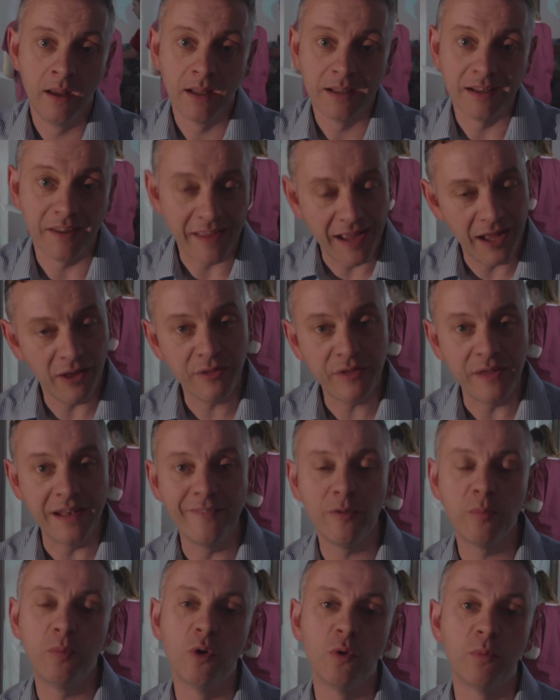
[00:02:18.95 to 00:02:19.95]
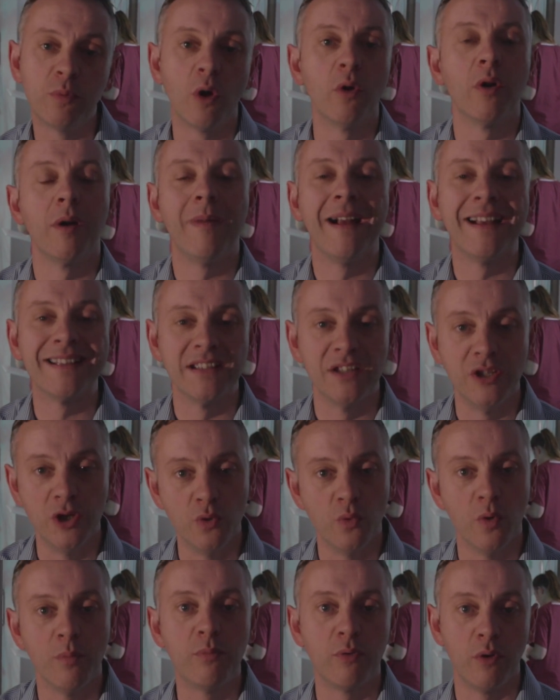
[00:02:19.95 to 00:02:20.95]
Now, the Healthy Liverpool programme has a
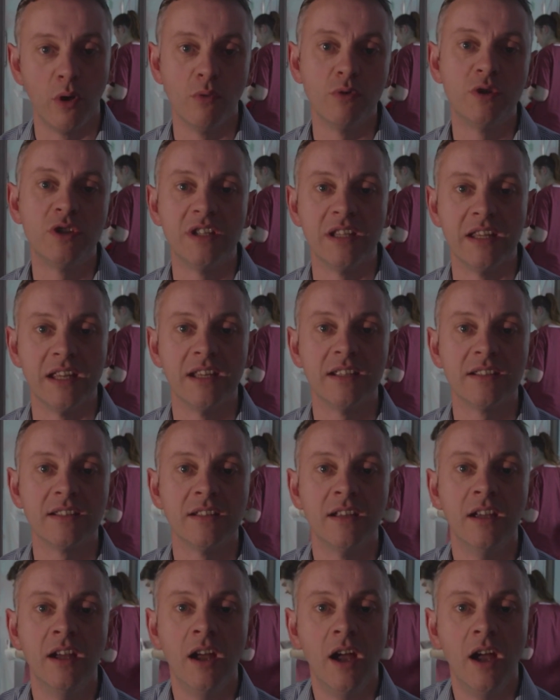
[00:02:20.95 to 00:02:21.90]
new approach to this,